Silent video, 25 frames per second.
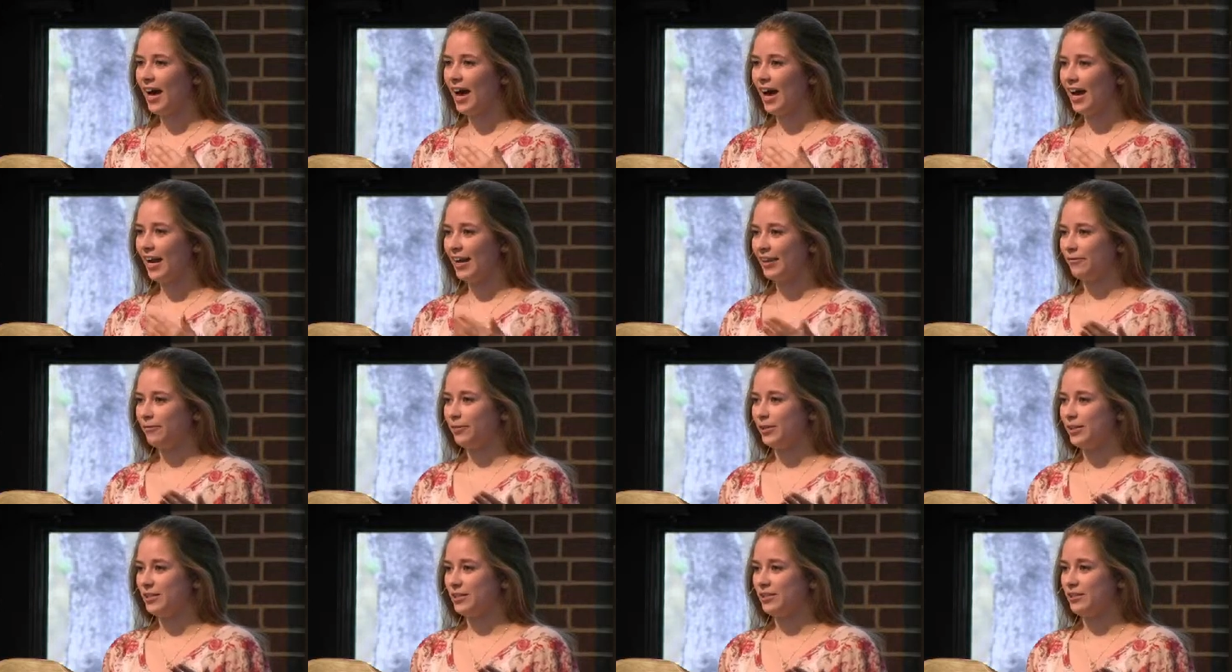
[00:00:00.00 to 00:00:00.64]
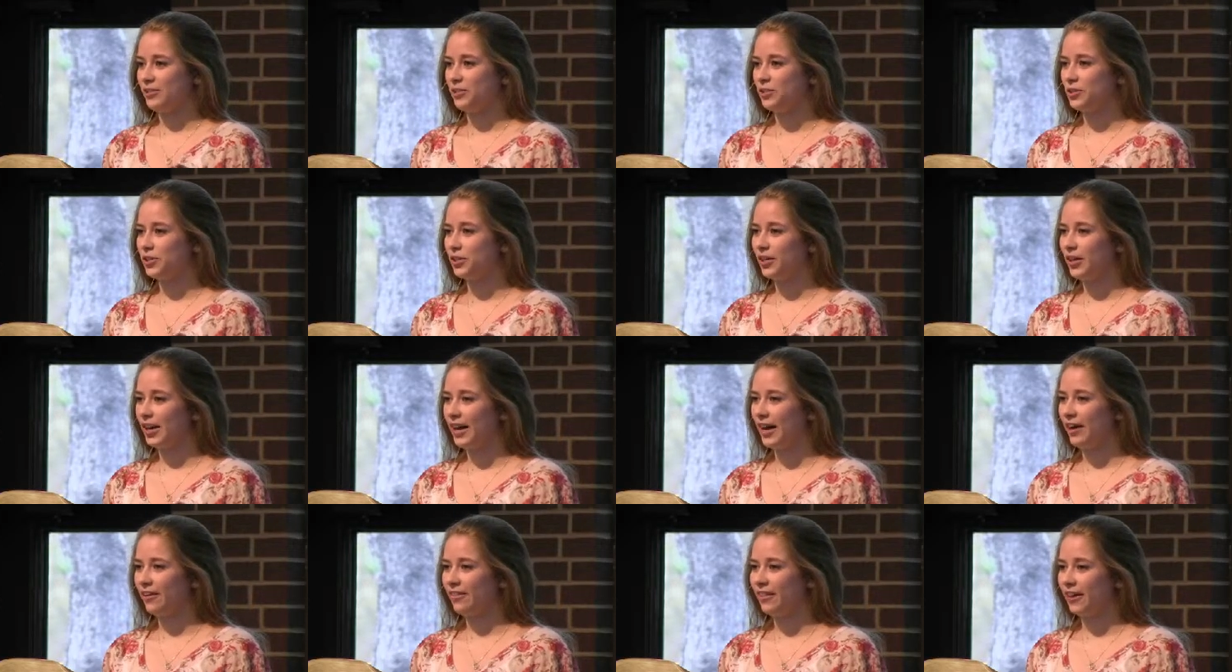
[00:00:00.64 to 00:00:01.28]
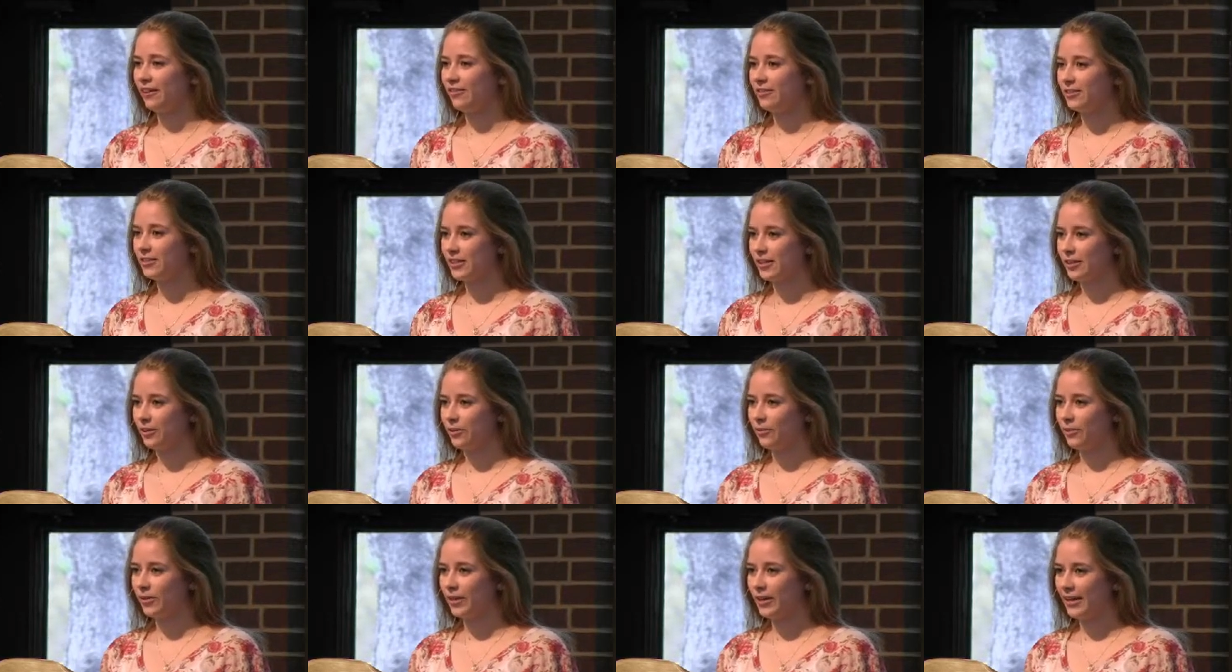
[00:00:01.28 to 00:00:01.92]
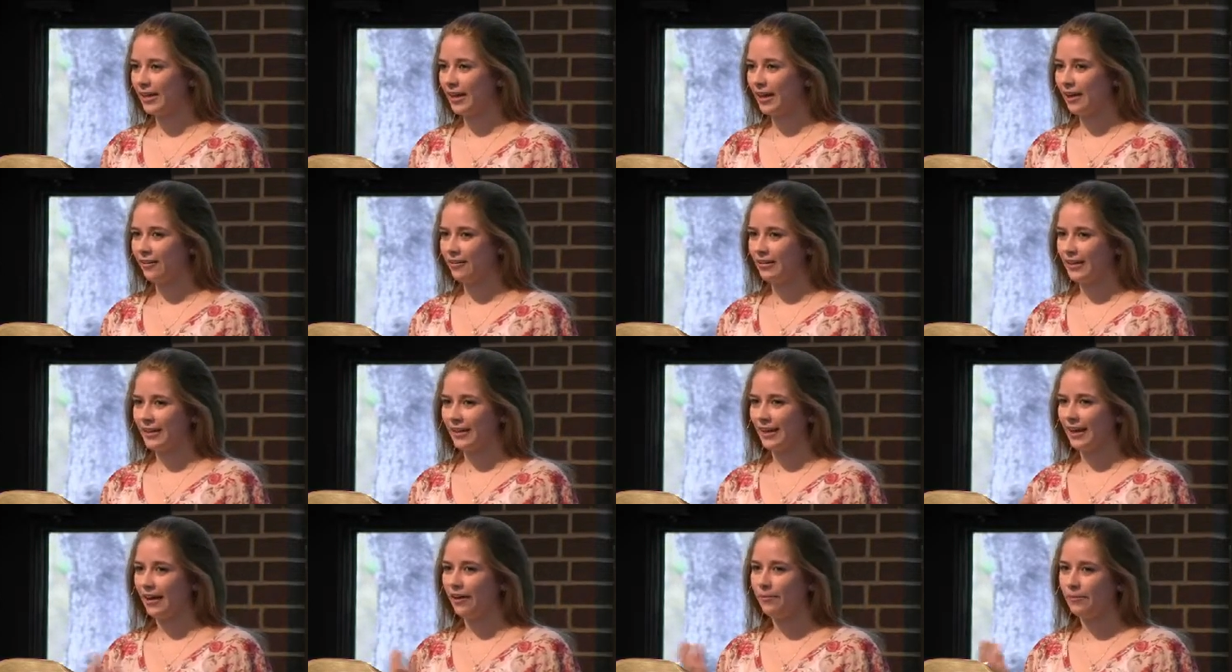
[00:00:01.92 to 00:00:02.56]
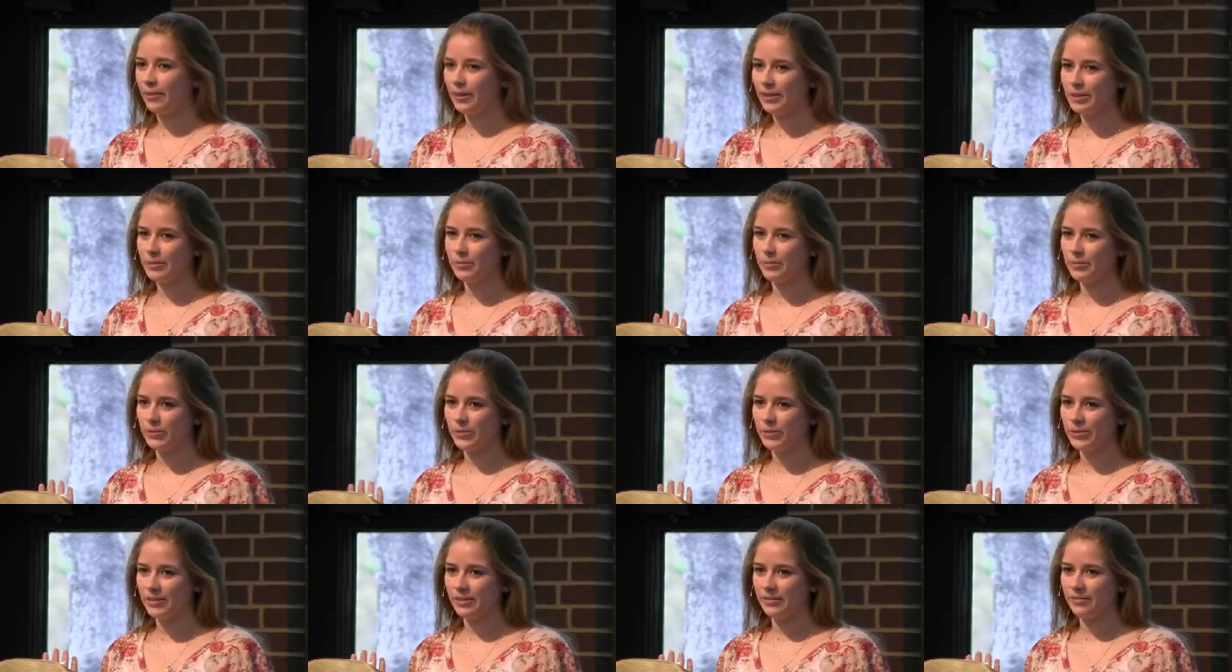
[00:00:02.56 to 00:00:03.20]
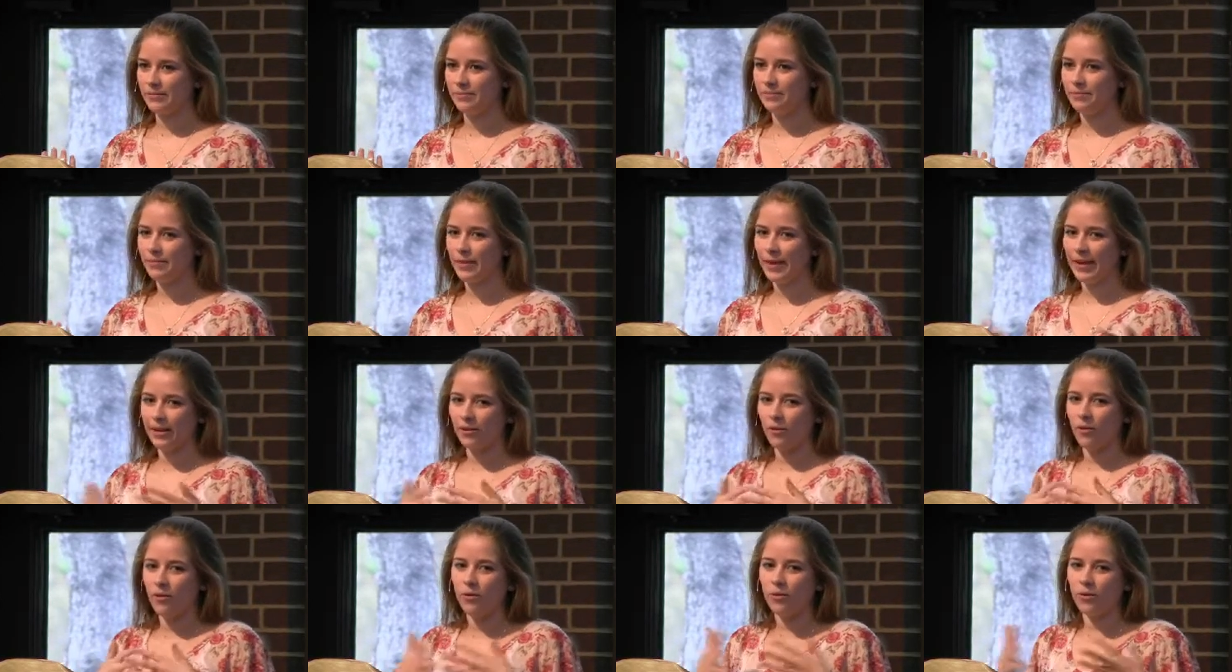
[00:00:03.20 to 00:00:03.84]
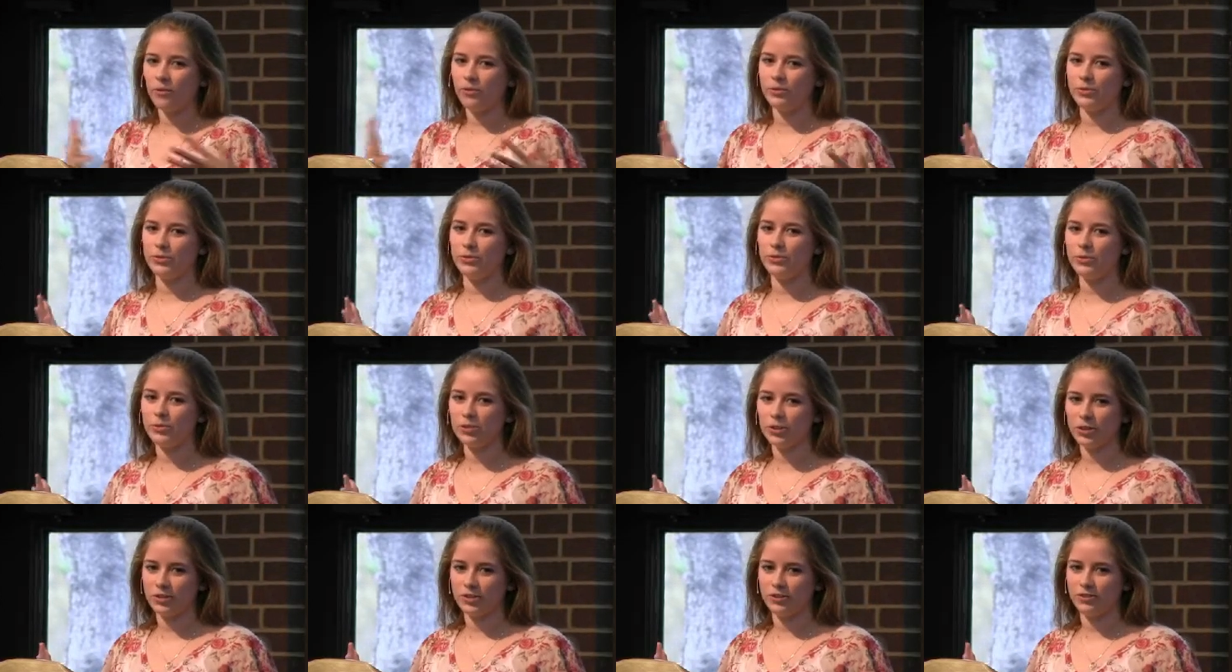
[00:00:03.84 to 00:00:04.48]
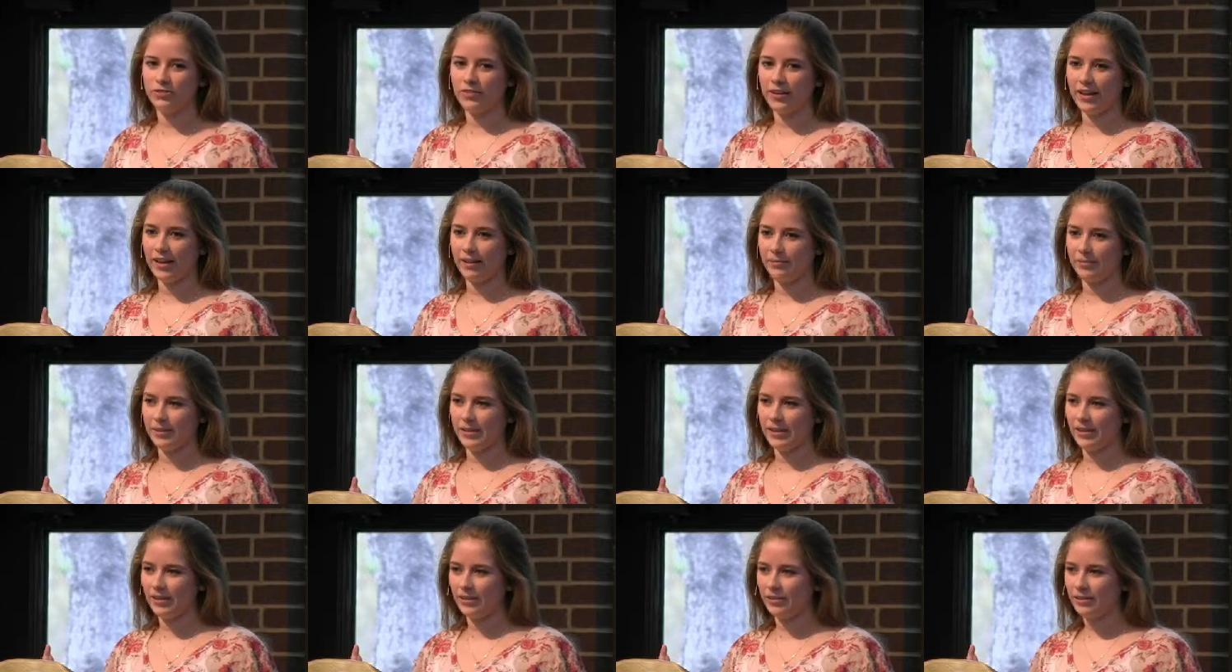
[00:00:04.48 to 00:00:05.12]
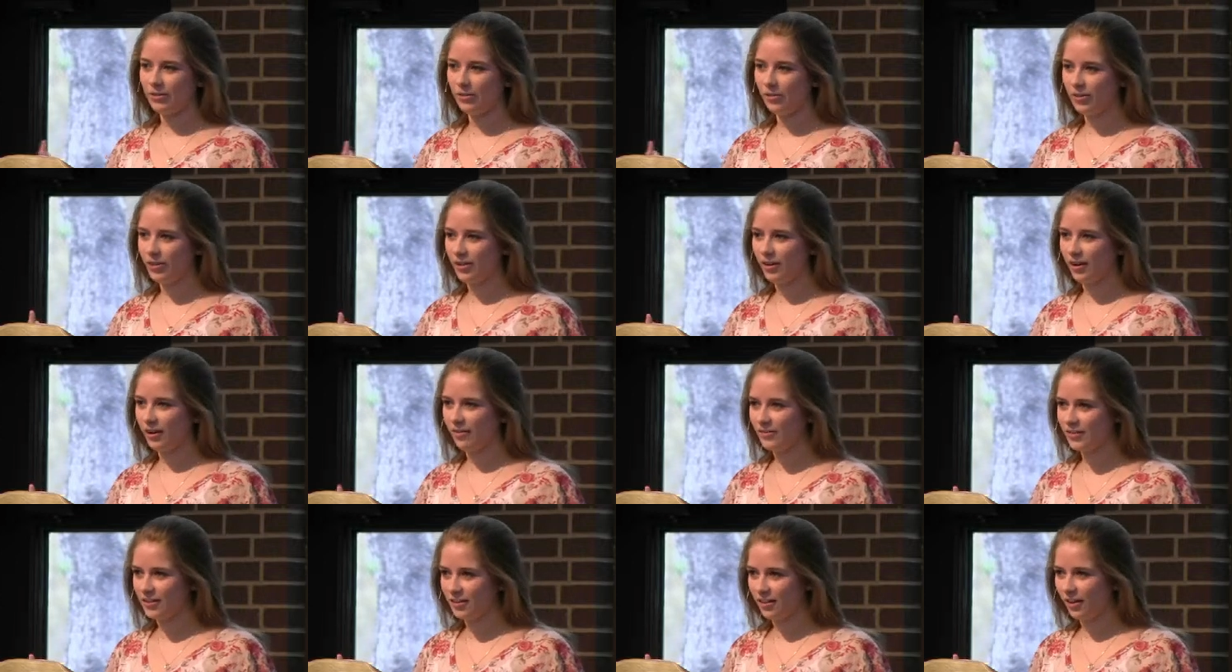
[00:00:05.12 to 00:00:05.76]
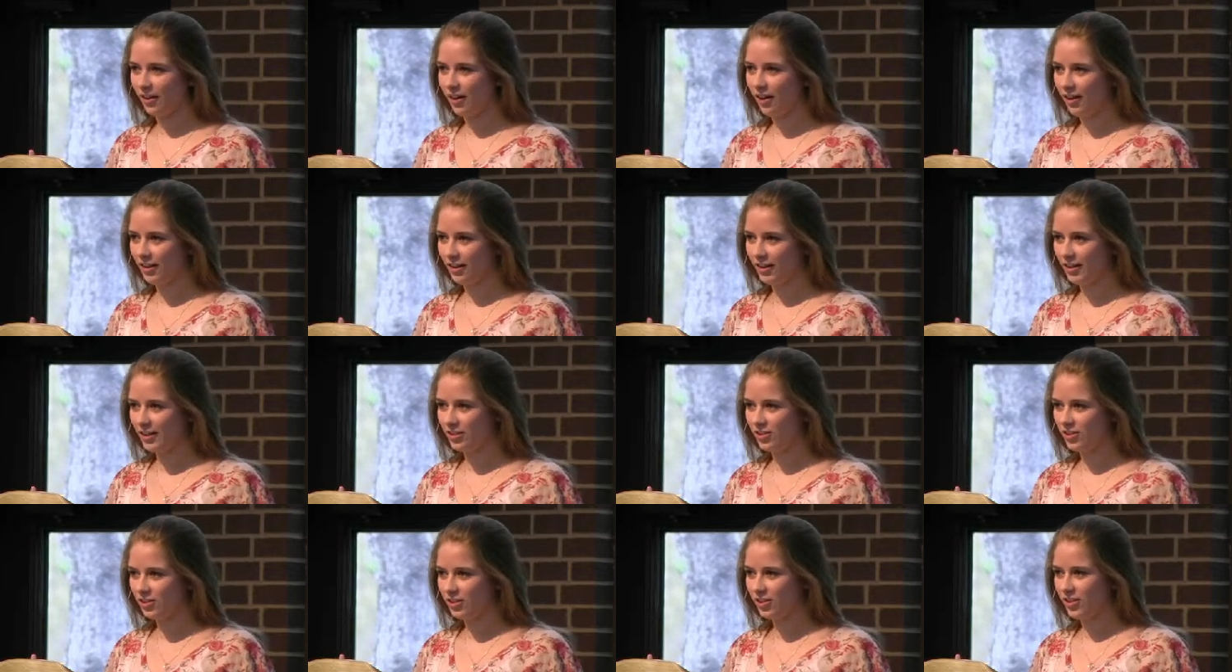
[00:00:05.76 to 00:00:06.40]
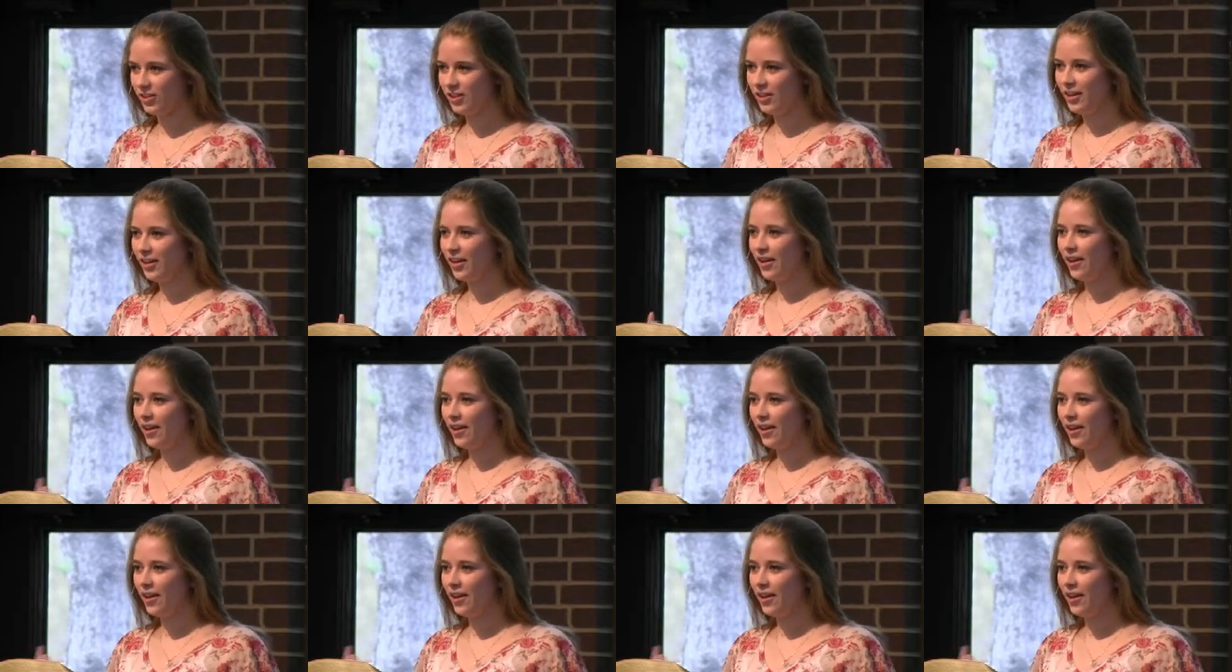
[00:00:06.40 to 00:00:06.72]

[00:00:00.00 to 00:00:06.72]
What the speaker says: I wasn't sure how that was going to work out. Like, how am I supposed to make a whole new church family going off to college?